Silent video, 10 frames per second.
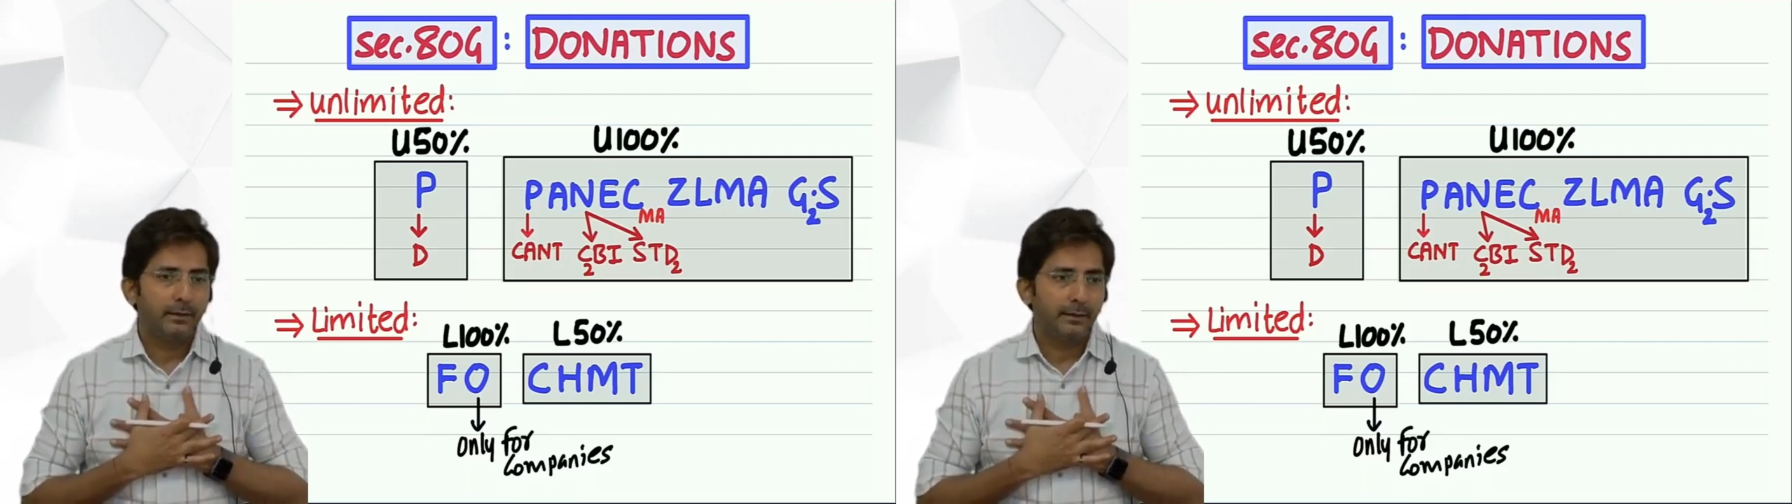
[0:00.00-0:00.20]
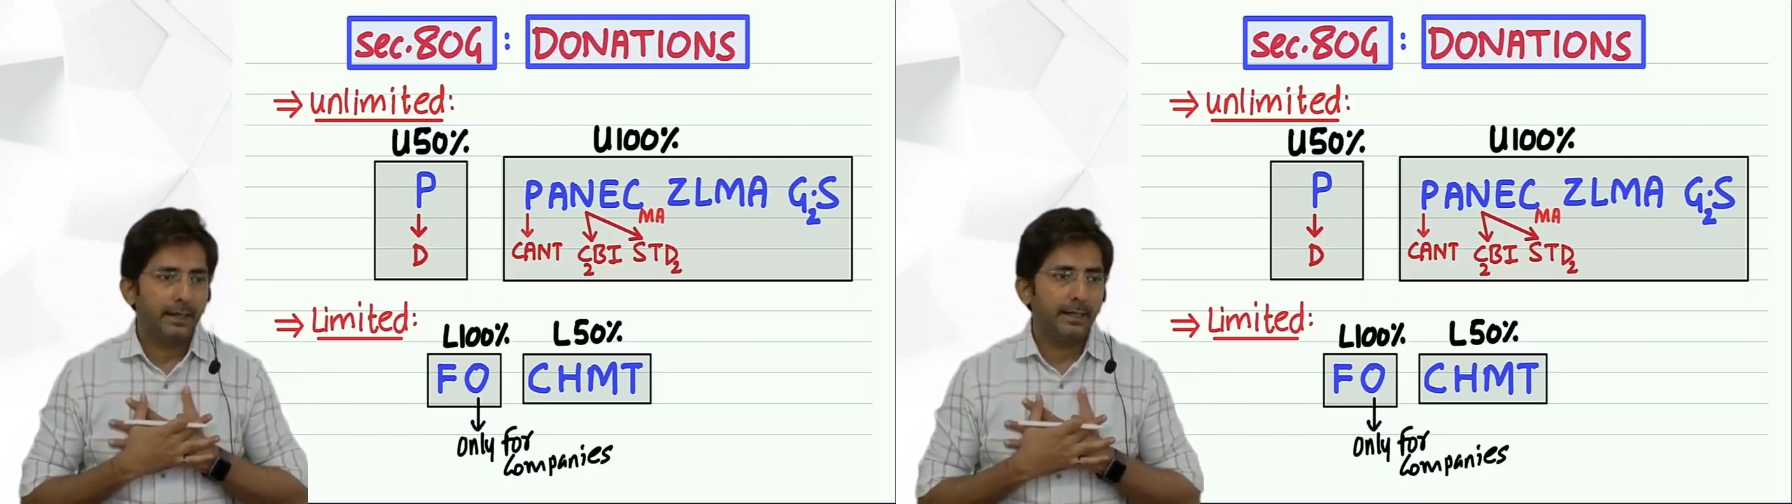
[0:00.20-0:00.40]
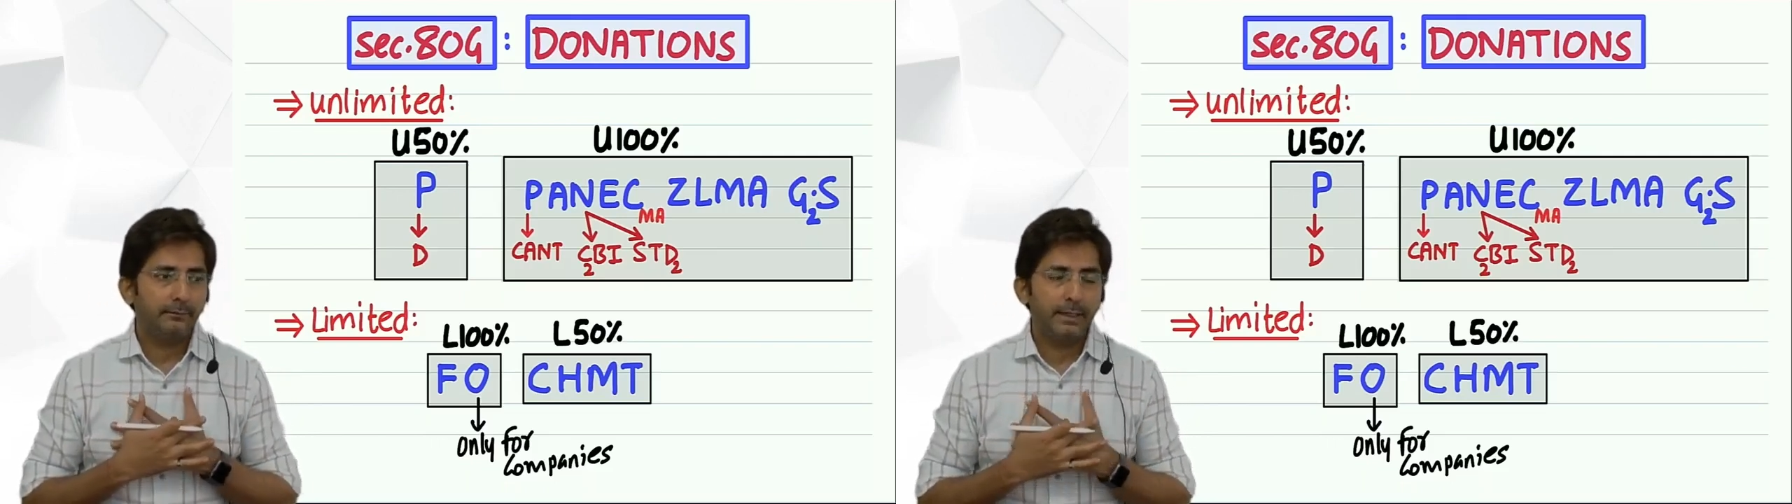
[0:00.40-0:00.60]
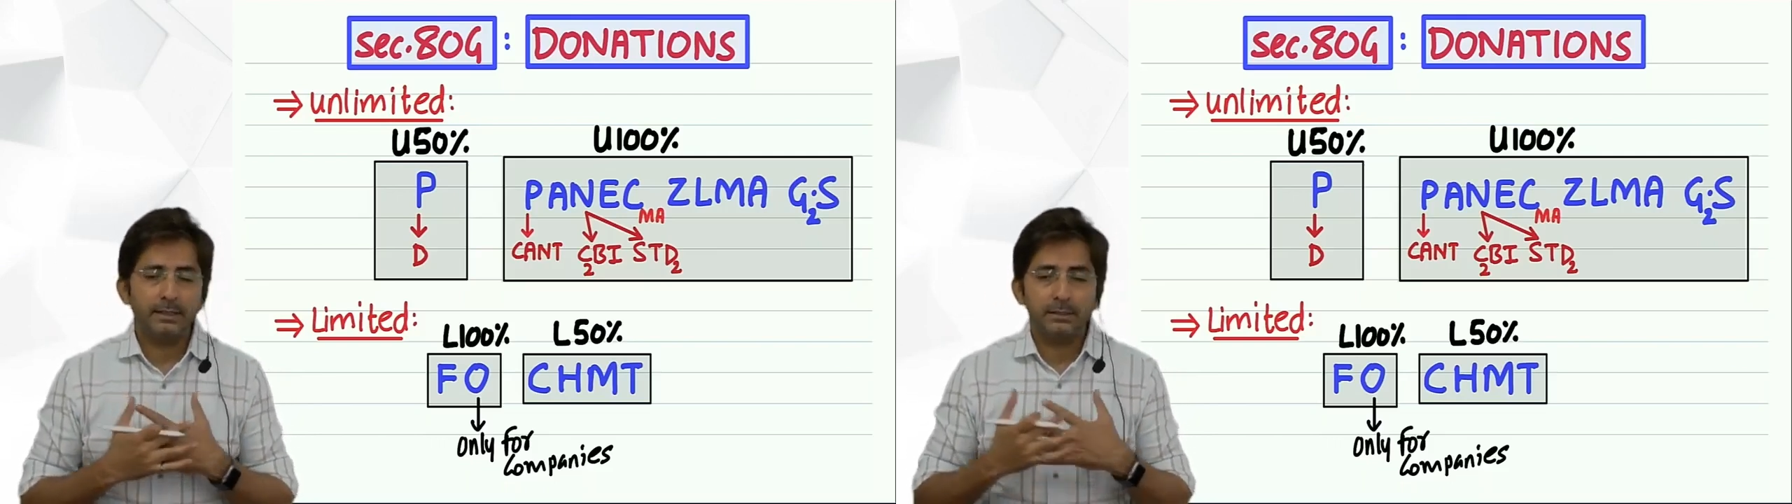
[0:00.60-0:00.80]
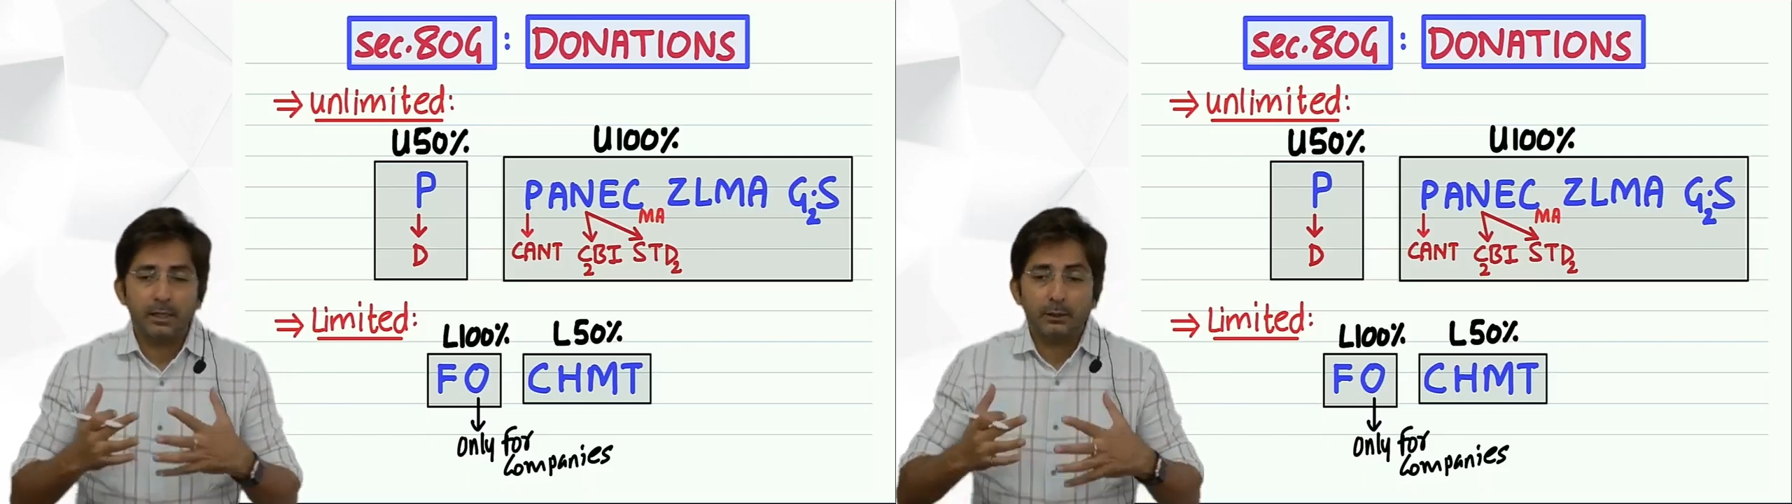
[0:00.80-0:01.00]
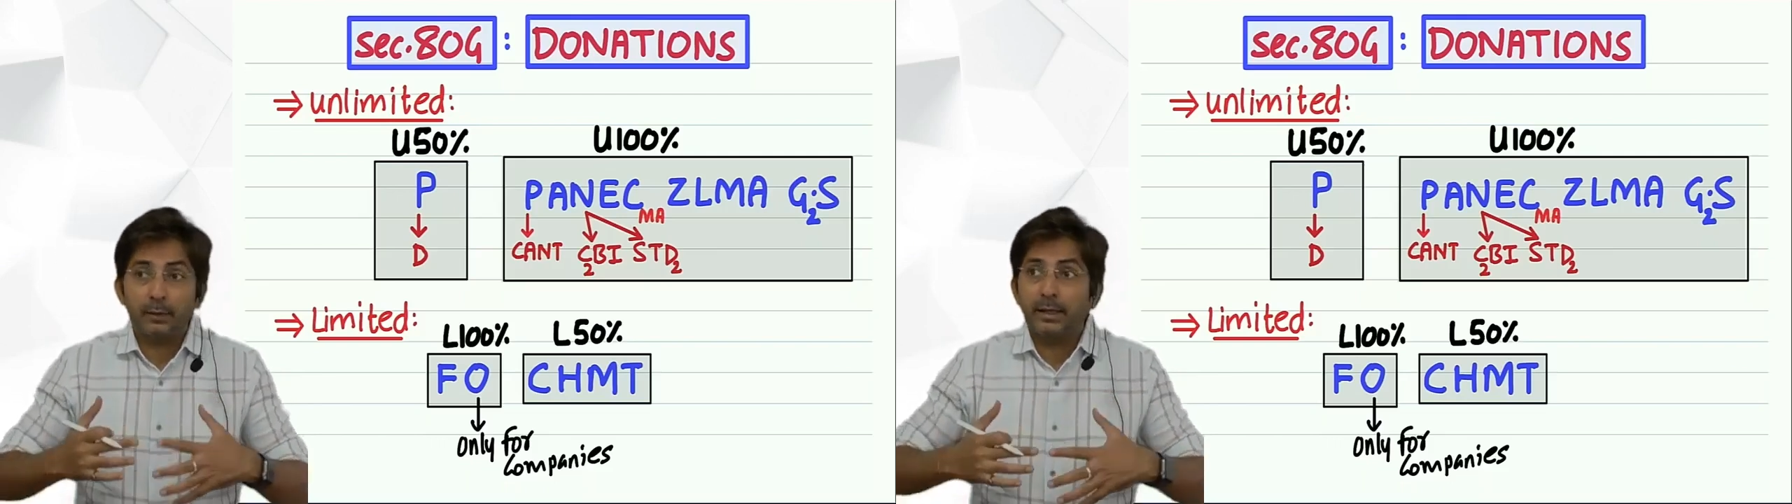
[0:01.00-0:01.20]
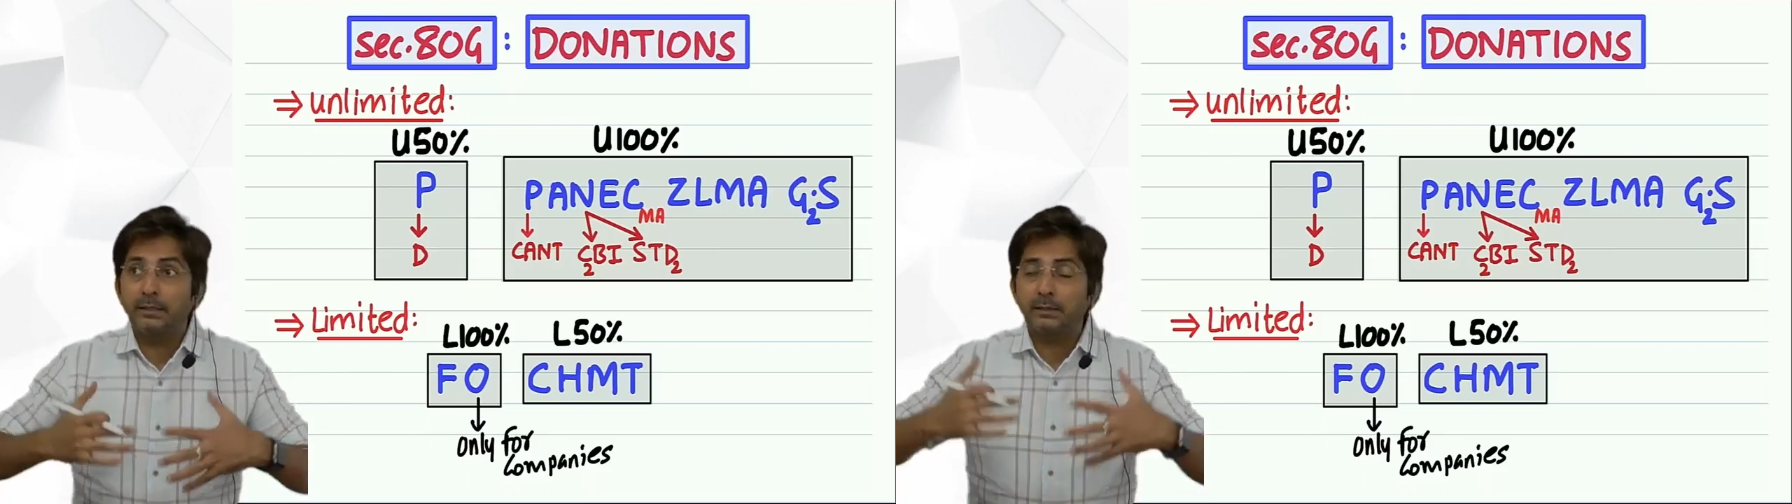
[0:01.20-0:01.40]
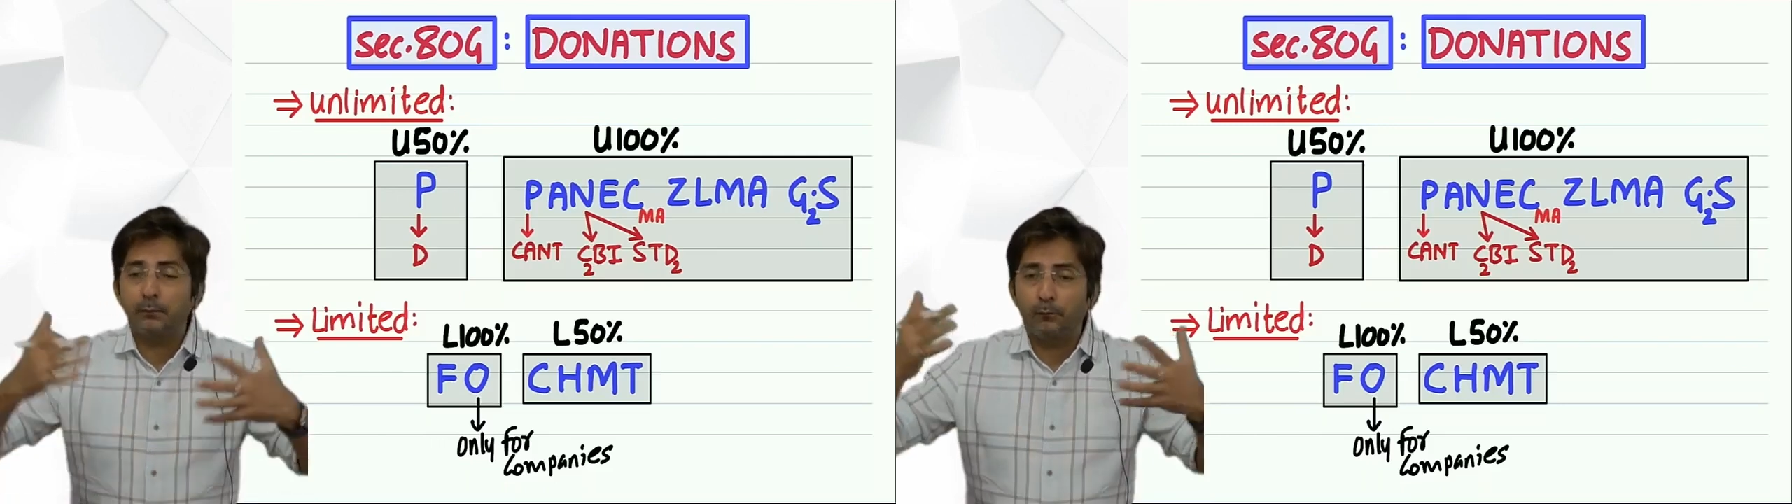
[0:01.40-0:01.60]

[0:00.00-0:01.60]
that if there is earthquake in some